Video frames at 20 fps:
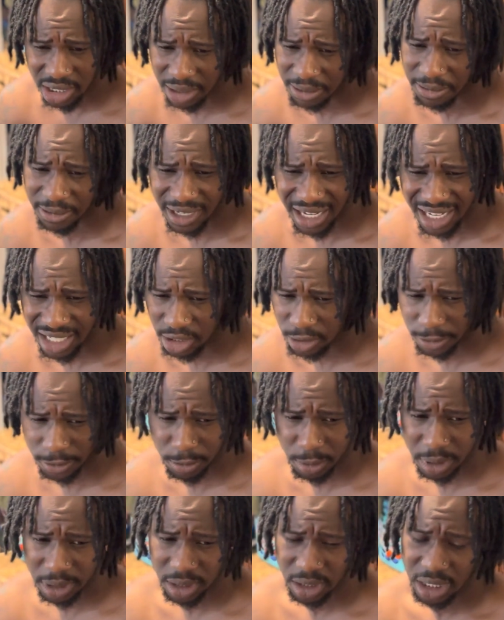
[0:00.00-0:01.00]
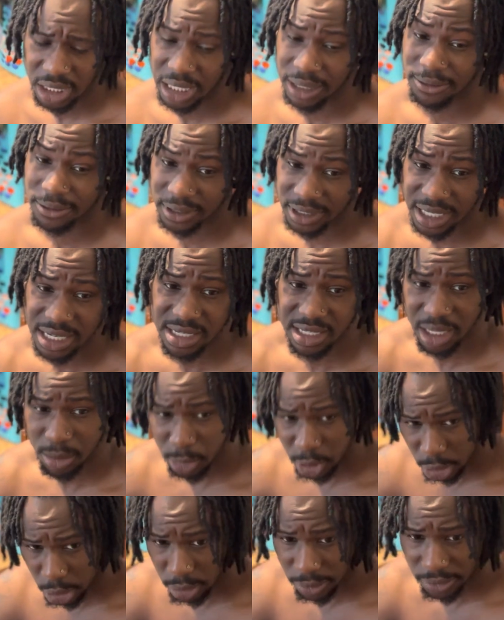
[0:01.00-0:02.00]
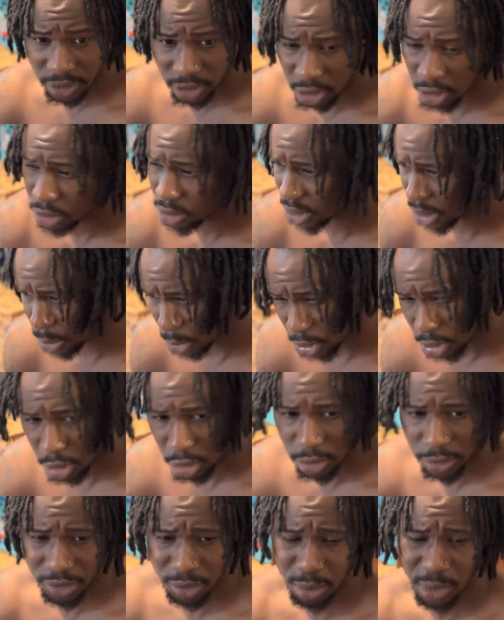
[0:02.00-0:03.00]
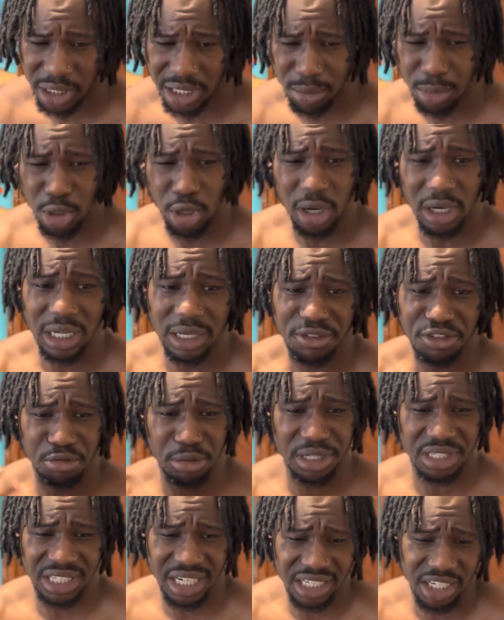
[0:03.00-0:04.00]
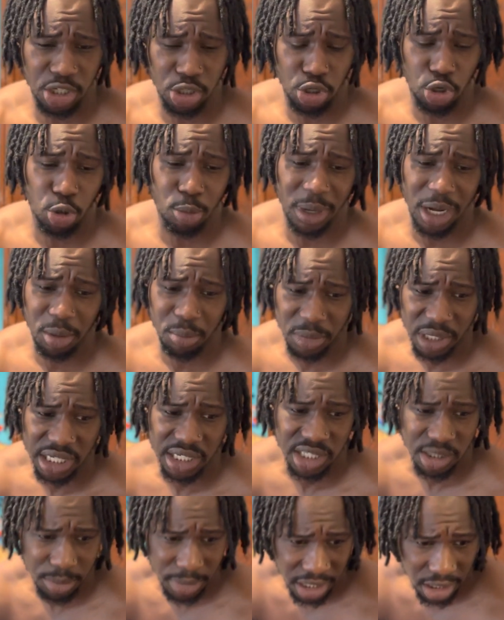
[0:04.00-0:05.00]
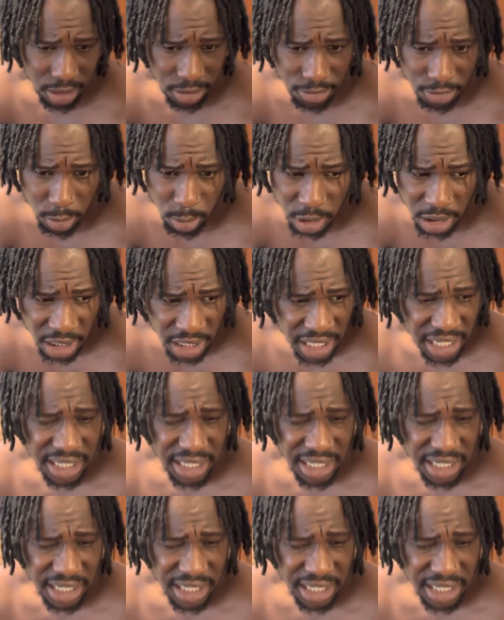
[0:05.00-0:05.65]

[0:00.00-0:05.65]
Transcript: If not, you feel me? If he does, let me know. If he don't, let me know. You feel me? Give me all the information I need to know about Meekz, man. You feel me?